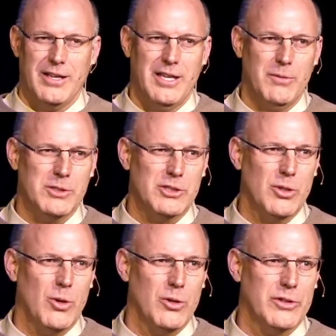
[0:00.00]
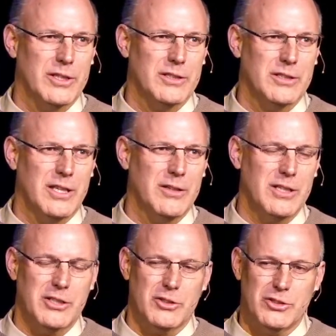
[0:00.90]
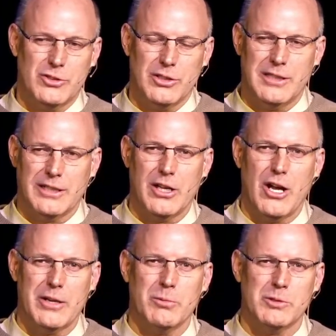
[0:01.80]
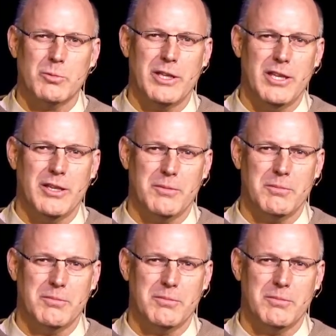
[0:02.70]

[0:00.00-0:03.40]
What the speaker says: He was told that he understood that God was with him.